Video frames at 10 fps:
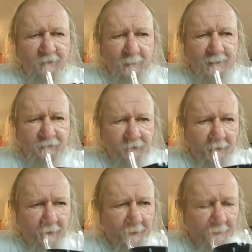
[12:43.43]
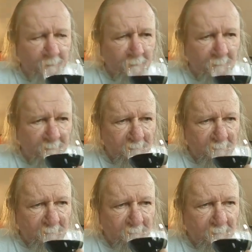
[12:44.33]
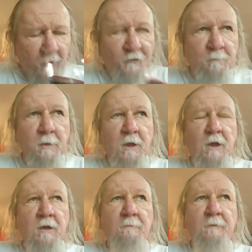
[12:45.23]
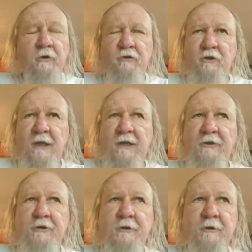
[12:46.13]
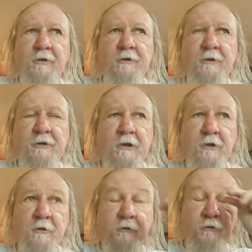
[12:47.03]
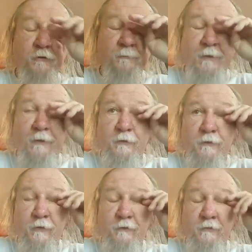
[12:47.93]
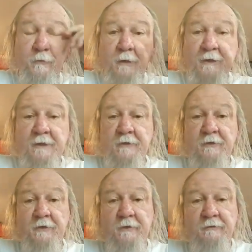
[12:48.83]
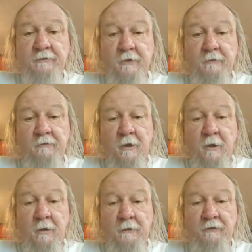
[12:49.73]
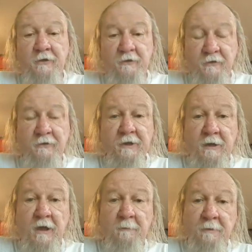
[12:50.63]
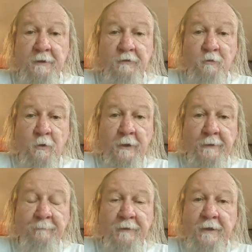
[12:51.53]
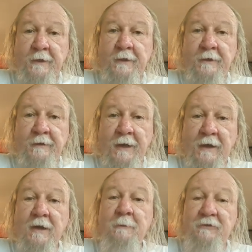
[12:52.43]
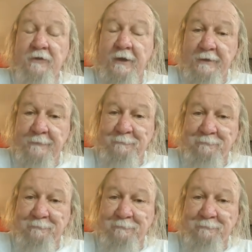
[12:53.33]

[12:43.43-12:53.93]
black cherry, there's plum, there's leather on the nose, and there's also a hint of orange. It's a very complex wine. Now I'm excited